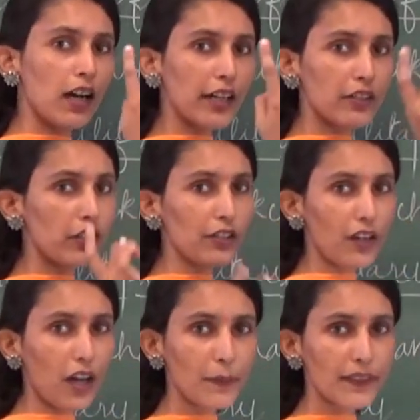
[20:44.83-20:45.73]
I told you
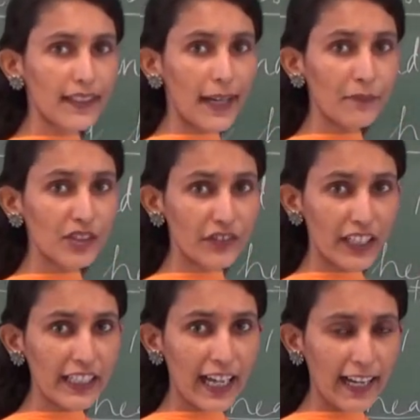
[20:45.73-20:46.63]
Robert Clive was
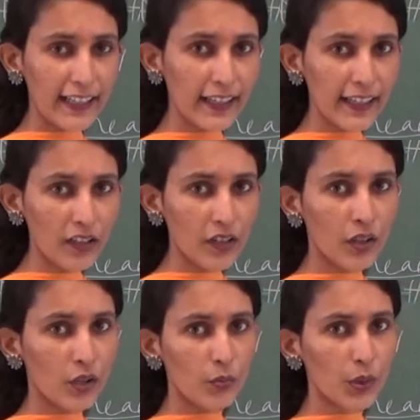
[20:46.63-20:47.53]
very angry
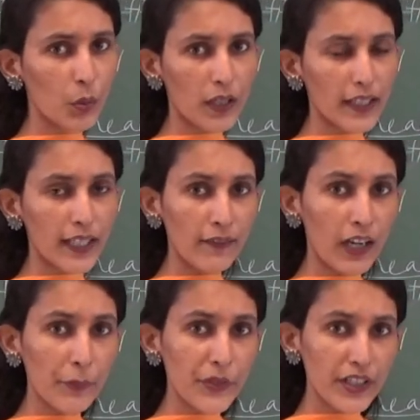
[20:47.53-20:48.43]
with what the
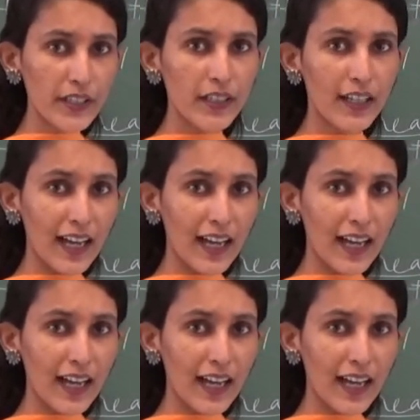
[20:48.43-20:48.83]
Nawabs did,